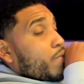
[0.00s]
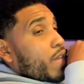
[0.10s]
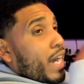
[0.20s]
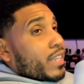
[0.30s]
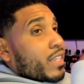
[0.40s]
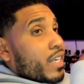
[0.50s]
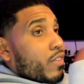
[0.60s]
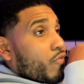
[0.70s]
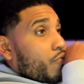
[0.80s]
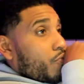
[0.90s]
I
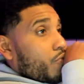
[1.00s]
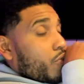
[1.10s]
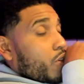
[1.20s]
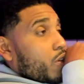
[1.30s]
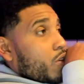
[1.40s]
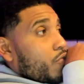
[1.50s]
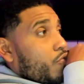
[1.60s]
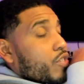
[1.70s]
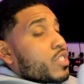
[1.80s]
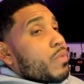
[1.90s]
think
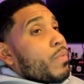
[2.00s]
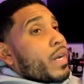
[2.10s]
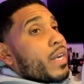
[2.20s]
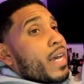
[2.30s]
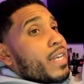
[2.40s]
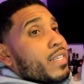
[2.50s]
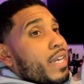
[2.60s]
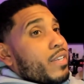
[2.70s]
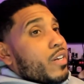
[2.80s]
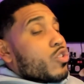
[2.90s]
for somebody
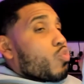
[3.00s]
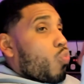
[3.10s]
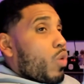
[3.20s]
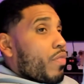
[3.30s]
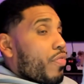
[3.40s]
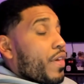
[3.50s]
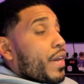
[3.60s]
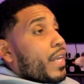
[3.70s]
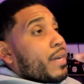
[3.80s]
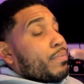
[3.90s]
that does one
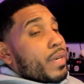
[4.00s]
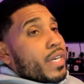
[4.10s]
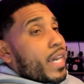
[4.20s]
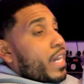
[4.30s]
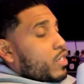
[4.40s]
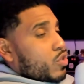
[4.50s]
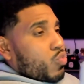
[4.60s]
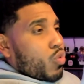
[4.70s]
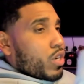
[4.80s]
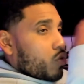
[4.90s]
thing like Big K, just
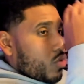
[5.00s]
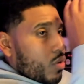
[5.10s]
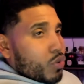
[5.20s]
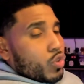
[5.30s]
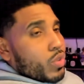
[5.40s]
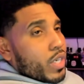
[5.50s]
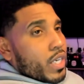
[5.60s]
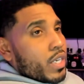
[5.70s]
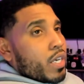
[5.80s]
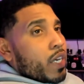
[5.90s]
one, you know what you're
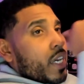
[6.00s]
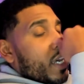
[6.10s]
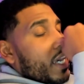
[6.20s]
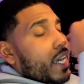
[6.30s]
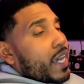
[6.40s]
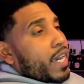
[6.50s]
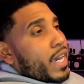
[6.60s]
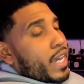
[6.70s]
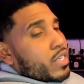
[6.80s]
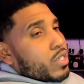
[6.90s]
getting,
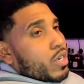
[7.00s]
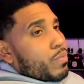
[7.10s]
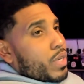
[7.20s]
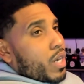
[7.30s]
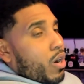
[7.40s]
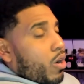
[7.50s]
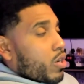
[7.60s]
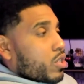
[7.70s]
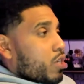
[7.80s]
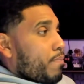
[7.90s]
it's going to be
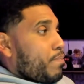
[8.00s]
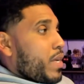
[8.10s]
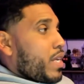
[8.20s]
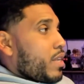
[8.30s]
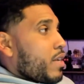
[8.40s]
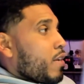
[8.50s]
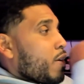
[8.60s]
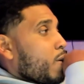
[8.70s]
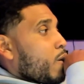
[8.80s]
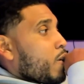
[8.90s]
hard to beat
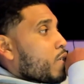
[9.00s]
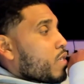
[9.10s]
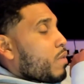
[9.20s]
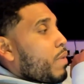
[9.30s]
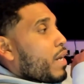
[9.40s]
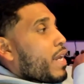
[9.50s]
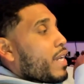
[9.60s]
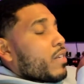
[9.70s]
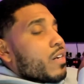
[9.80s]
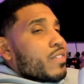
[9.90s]
somebody
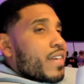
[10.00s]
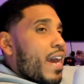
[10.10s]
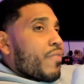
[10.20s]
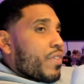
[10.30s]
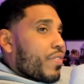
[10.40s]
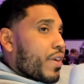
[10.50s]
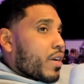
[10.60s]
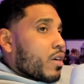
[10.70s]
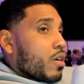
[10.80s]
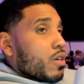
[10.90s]
that does
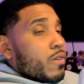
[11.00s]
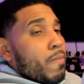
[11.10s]
everything good.